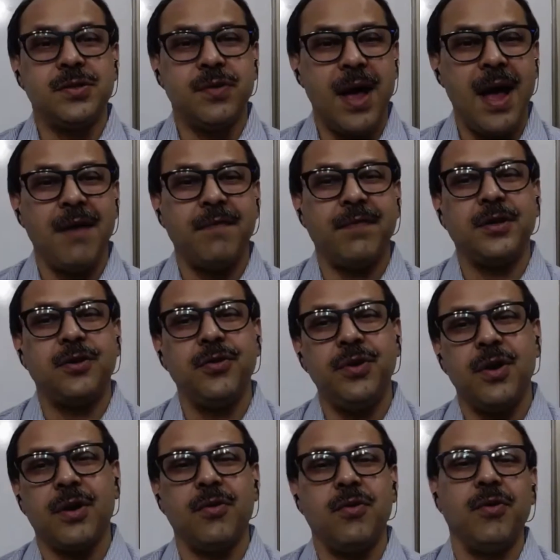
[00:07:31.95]
have a do
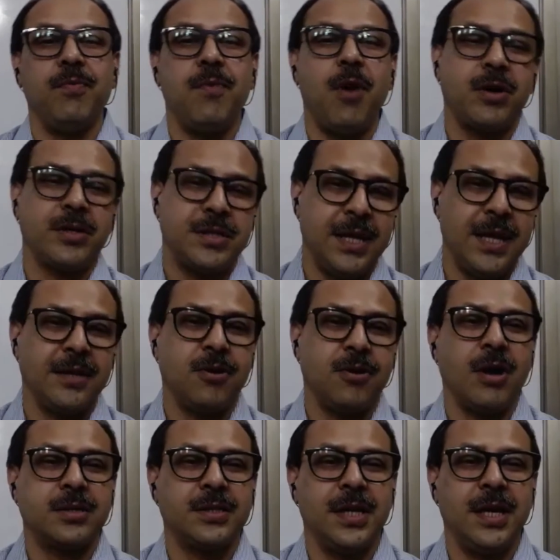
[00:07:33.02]
your own mocktail and
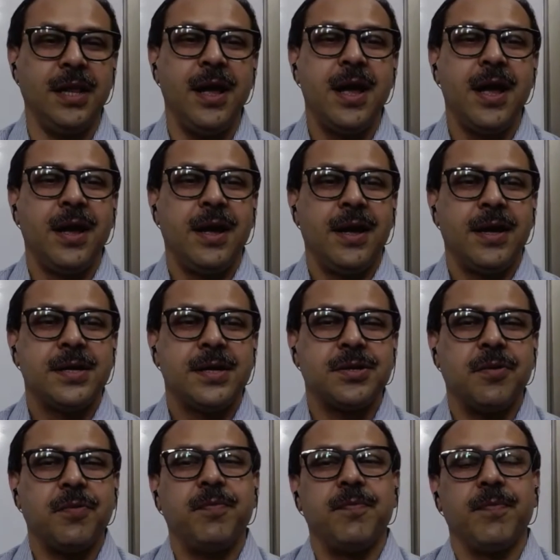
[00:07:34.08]
cocktail.
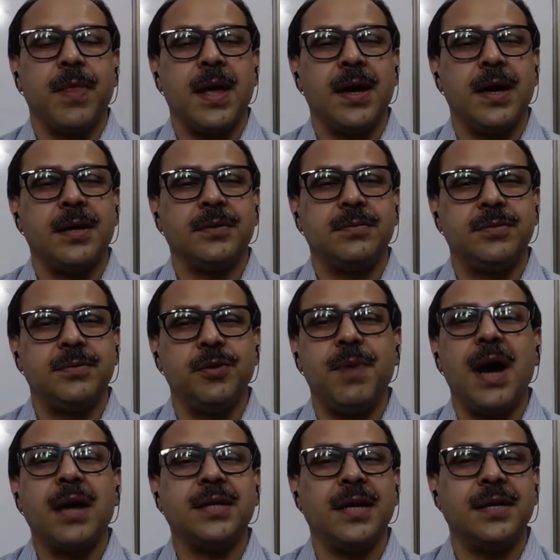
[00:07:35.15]
So 2
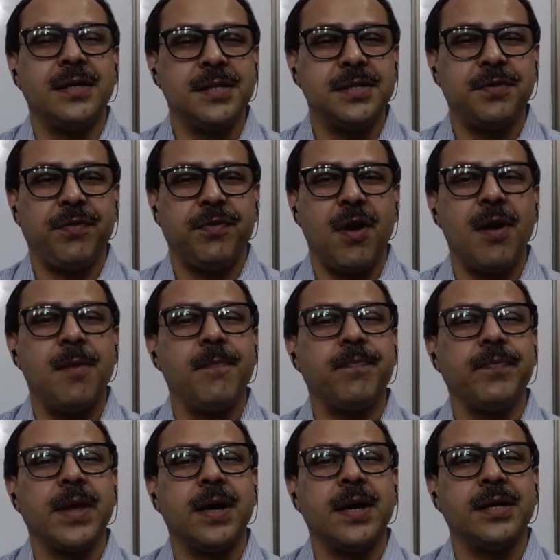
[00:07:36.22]
bartenders
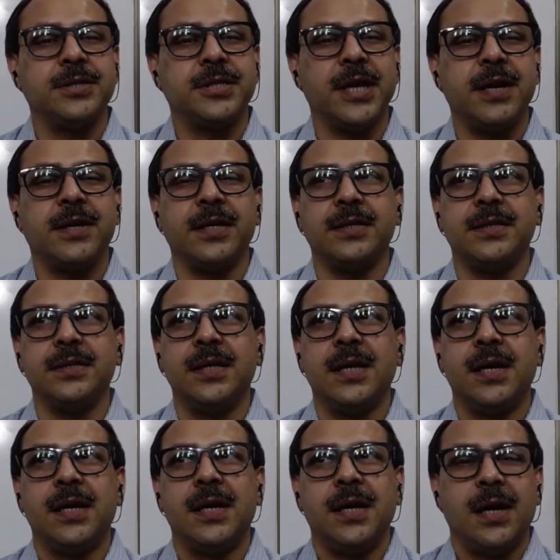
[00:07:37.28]
from Sheraton
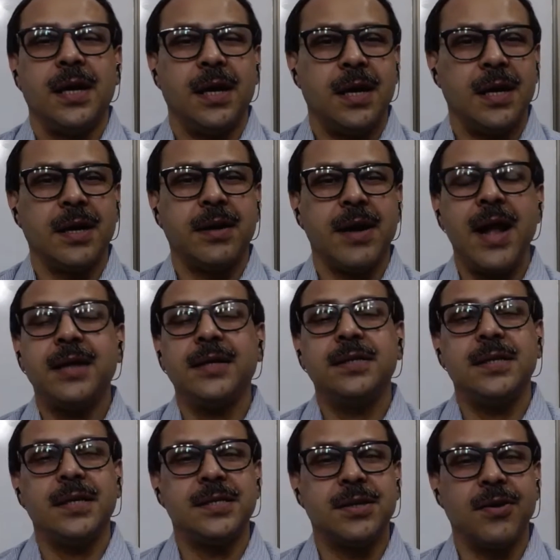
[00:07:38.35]
Grant
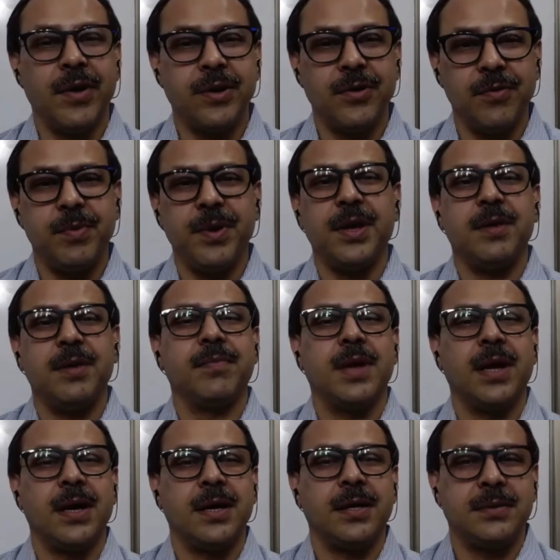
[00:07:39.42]
is going to be
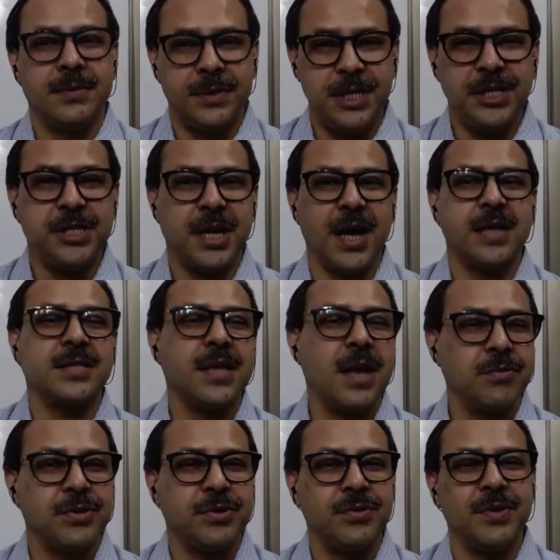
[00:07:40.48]
teaching us
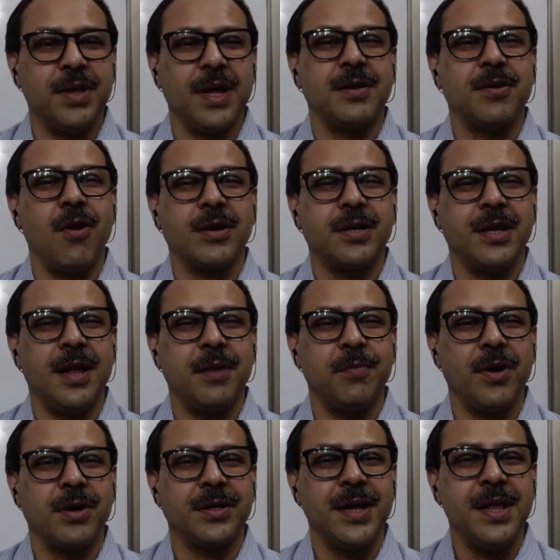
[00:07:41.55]
how to do that cocktail and
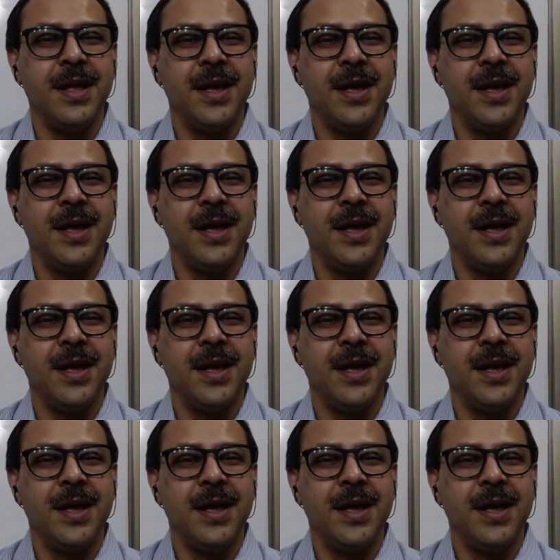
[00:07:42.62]
mocktail.